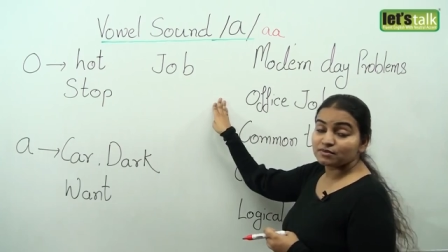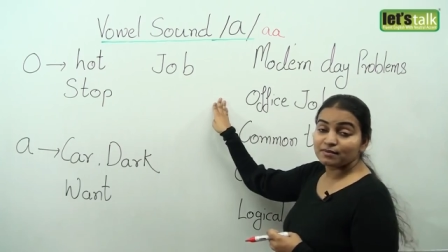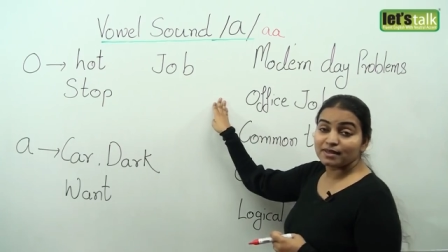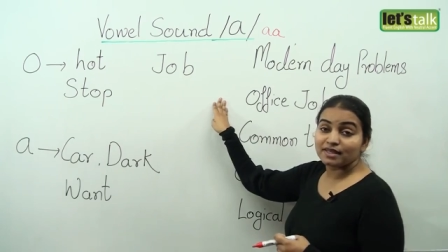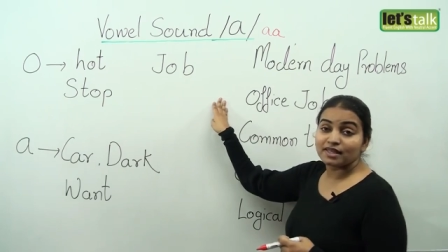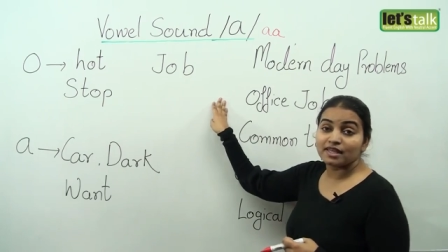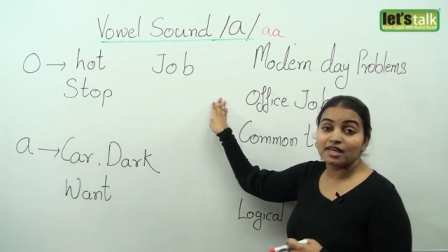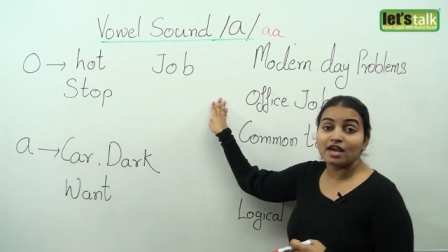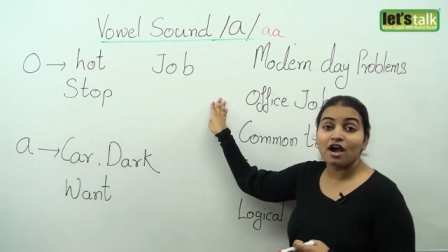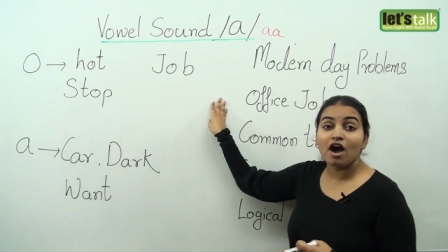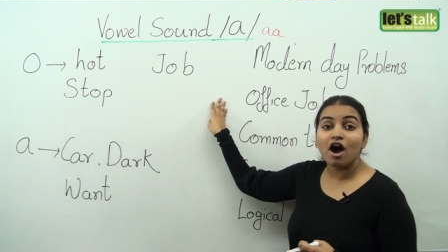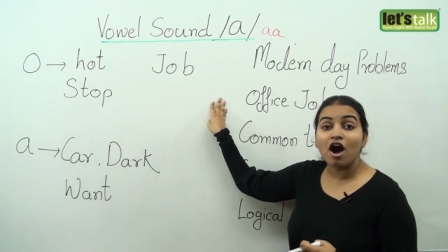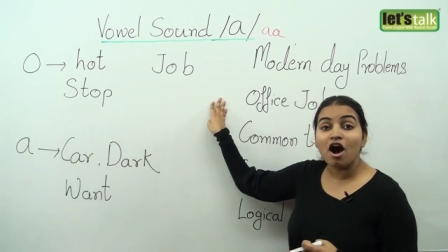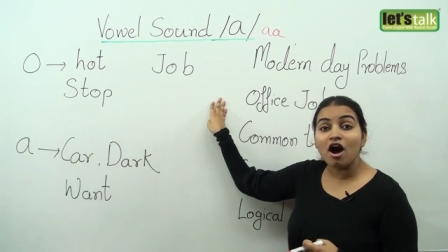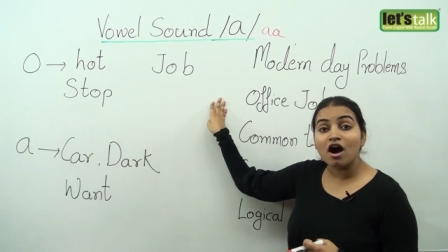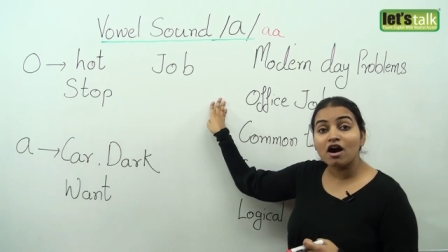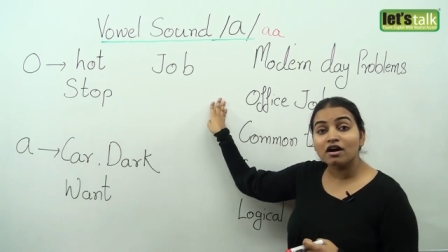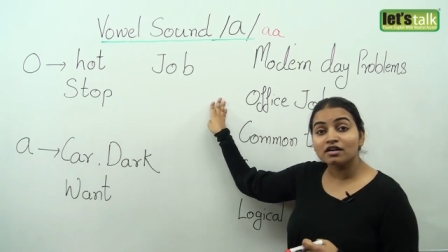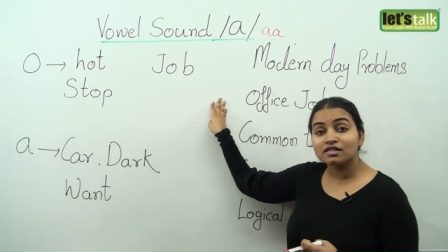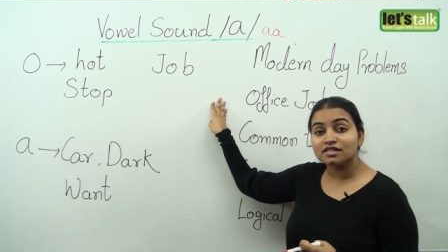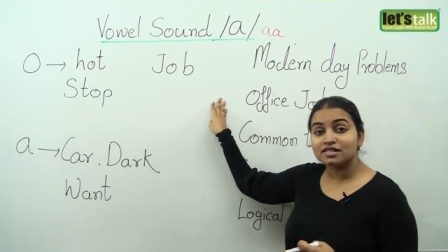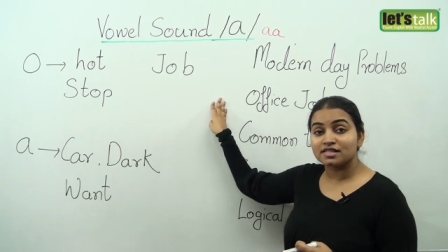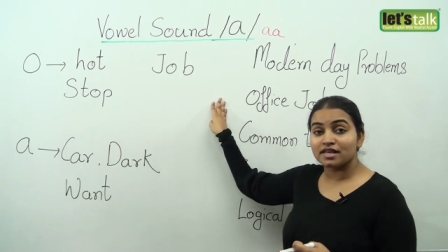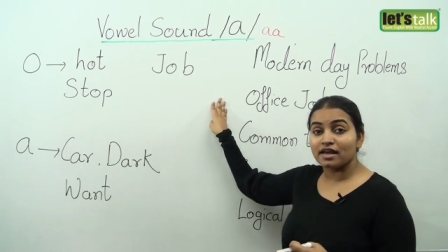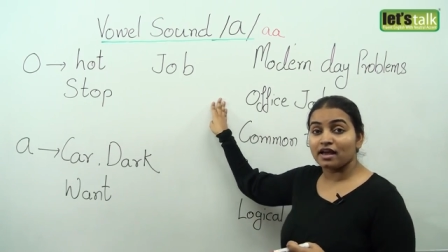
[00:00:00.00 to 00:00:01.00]
me the
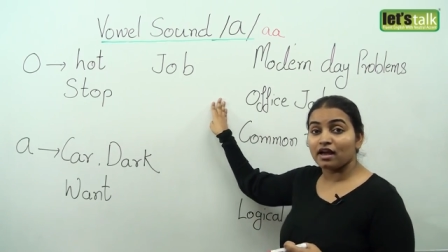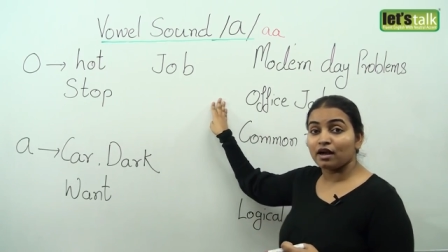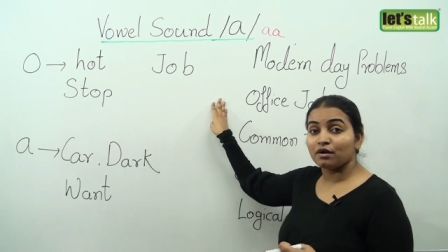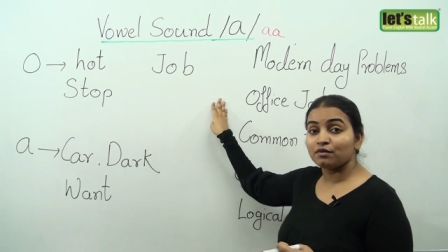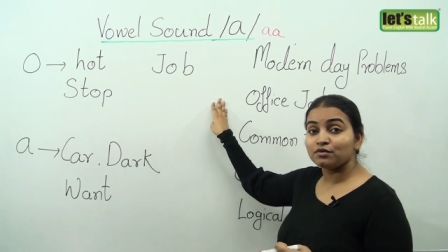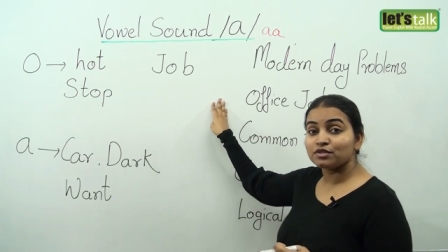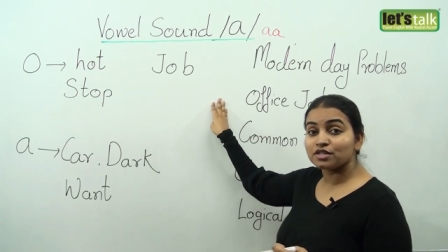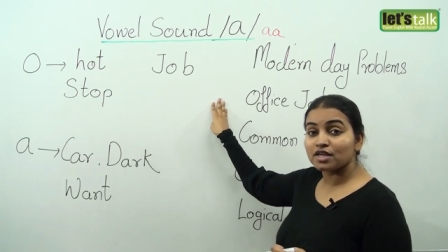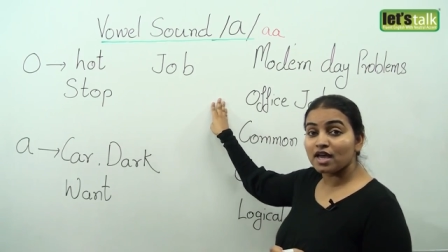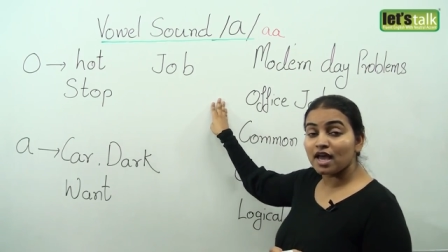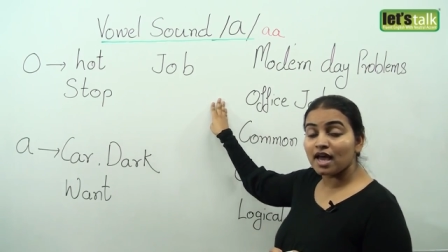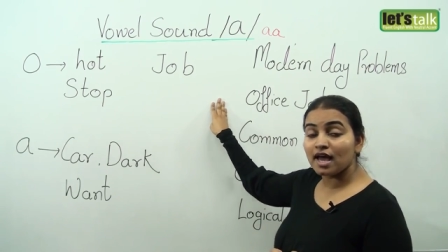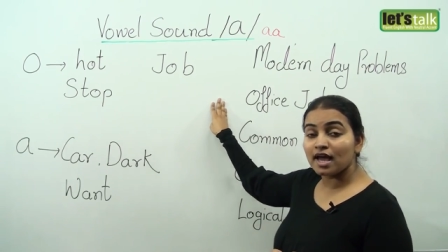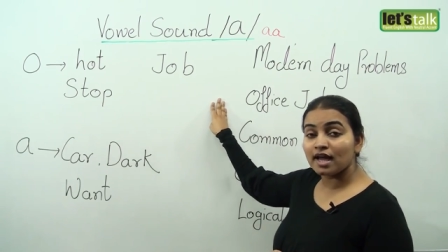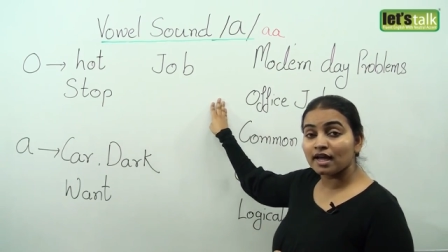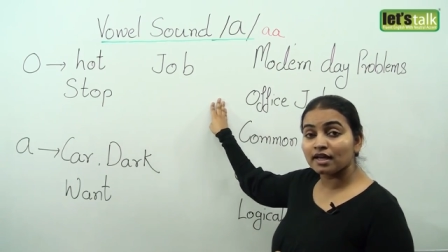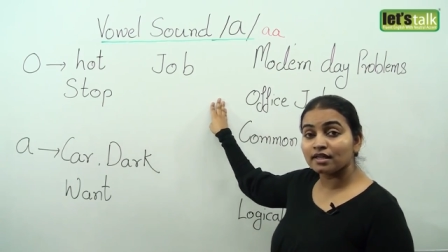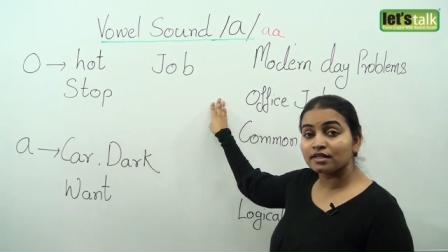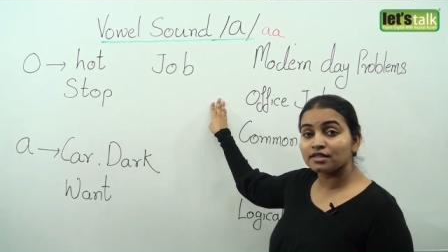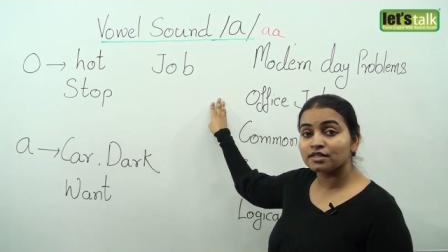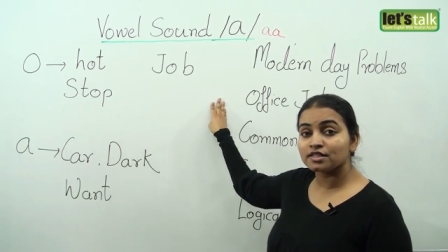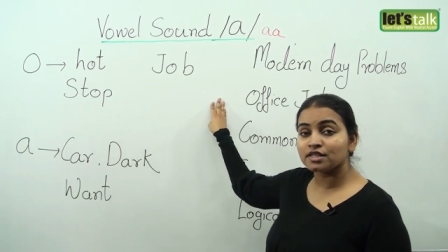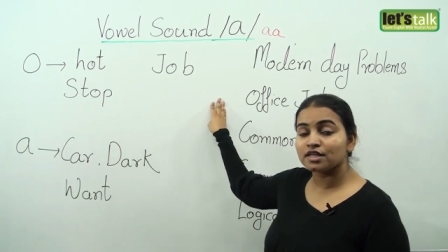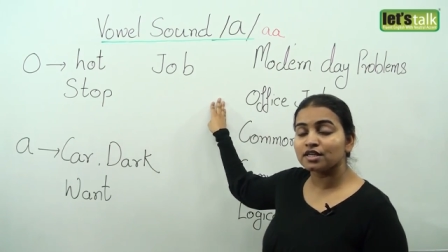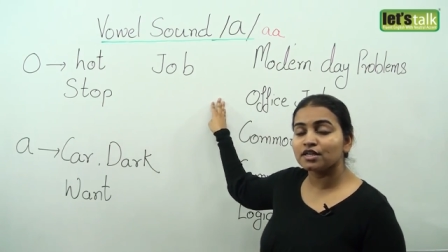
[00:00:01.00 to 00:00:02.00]
ah sound.
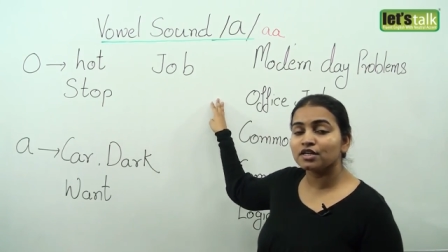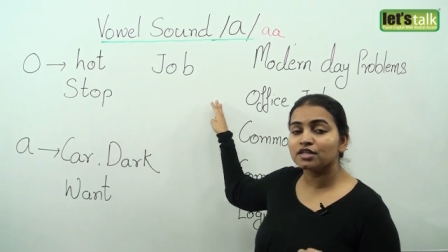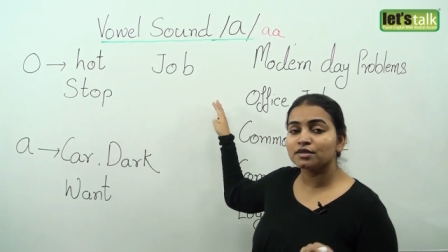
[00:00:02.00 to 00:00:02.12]
And